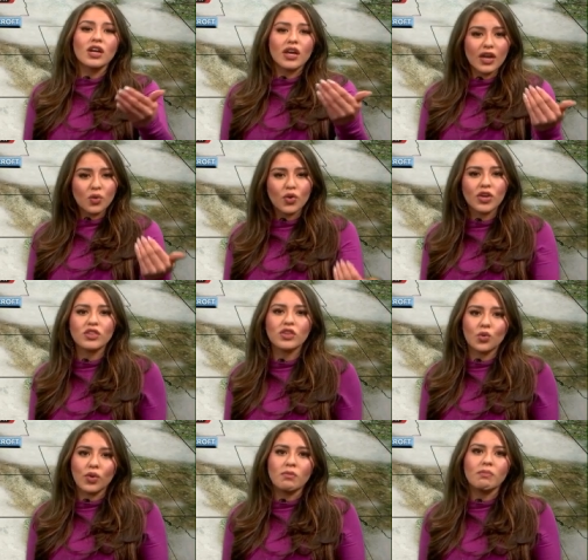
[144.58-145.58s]
kind of working their
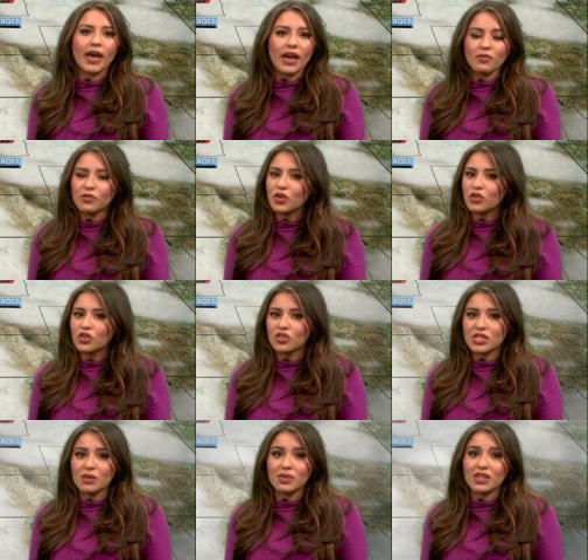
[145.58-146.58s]
way back for your
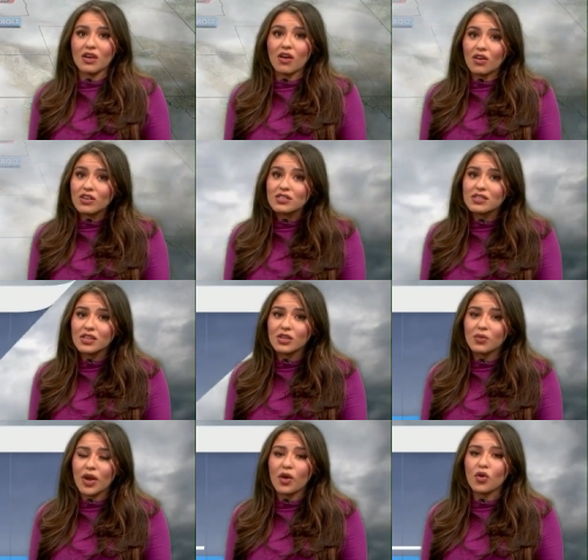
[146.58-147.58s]
Thursday, but they are sticking
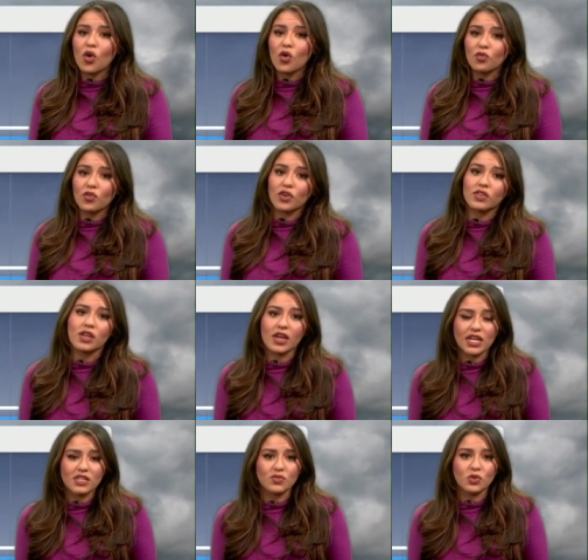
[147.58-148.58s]
around over the
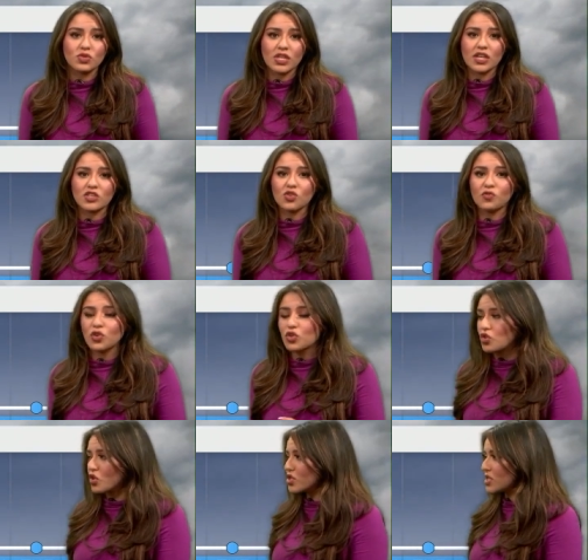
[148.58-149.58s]
next few days. So for your
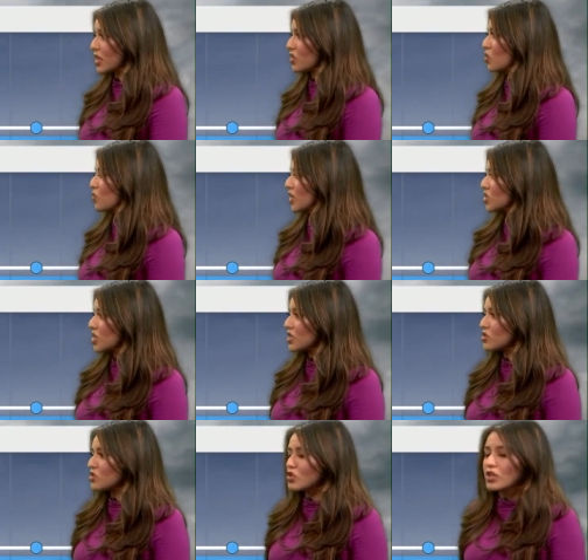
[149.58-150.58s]
Thursday, your rain
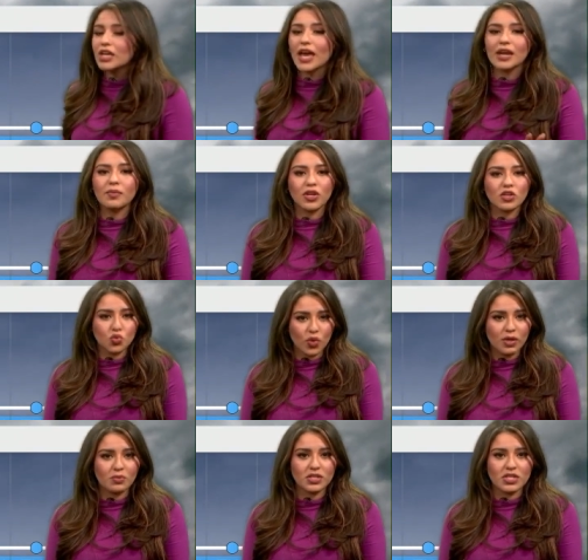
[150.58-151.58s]
chances are looking at about a
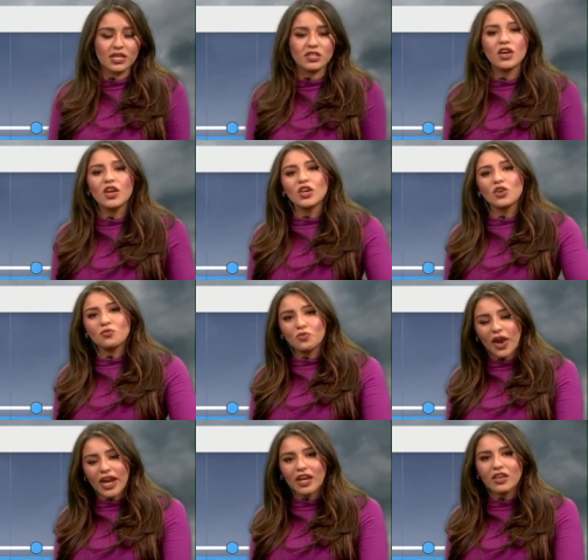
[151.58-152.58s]
20%. Your
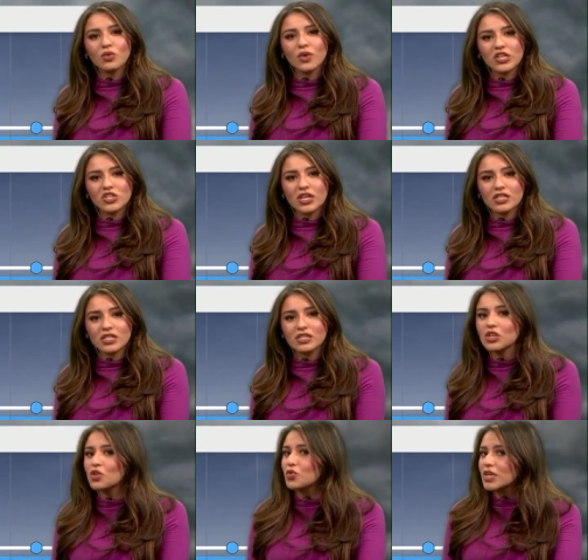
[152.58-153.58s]
Friday, the rain chances
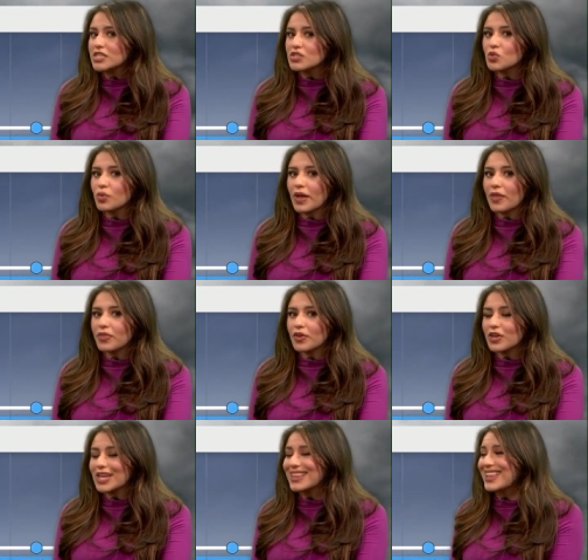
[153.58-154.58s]
increase to about
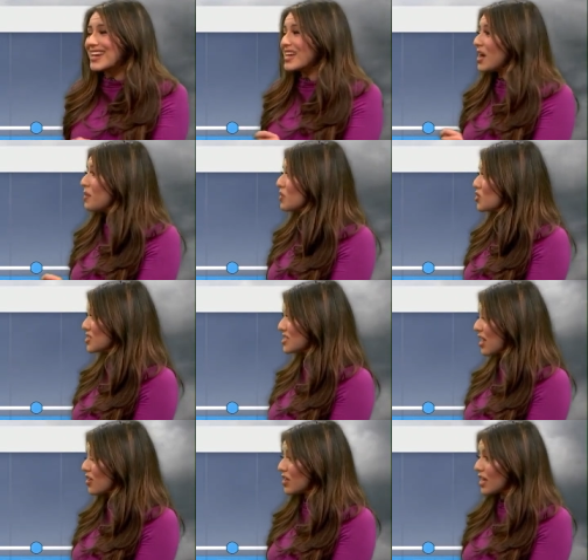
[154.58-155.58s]
30. Then come your
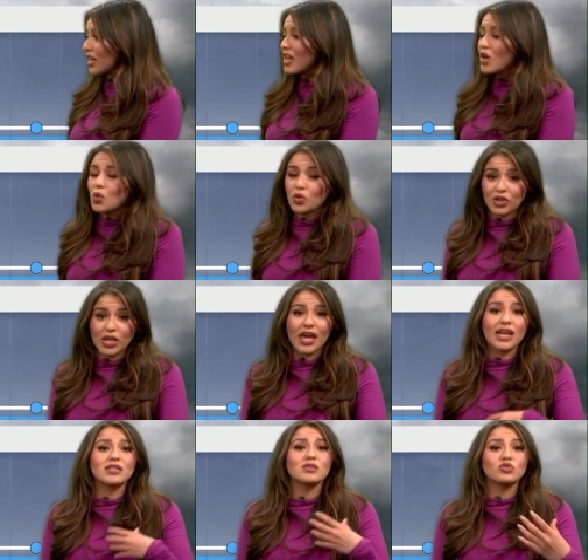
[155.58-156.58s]
Saturday, we're looking
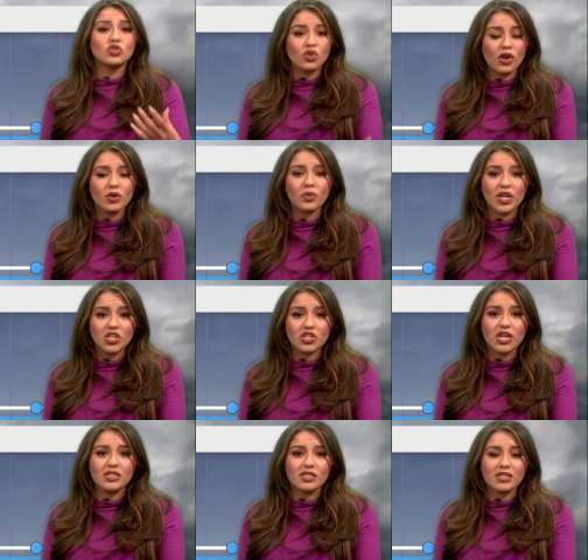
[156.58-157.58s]
at some stronger rain
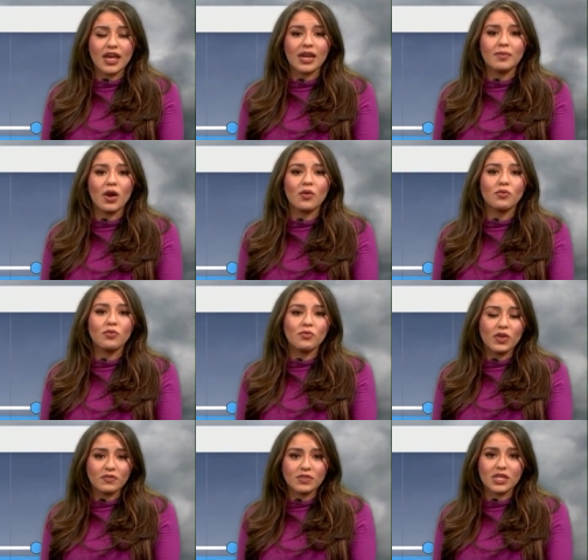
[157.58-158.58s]
chances at about
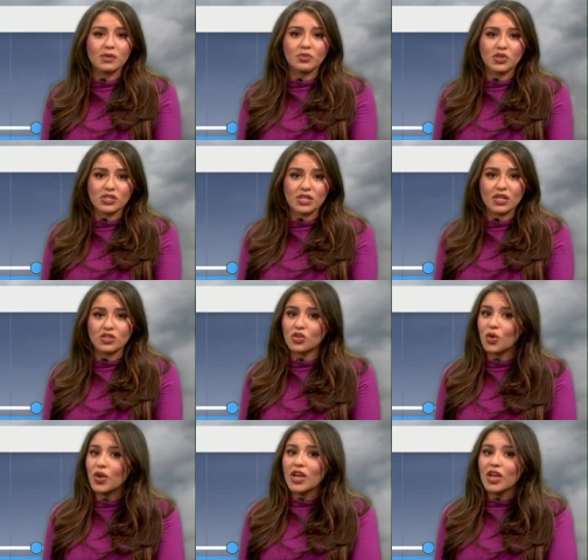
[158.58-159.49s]
50%. So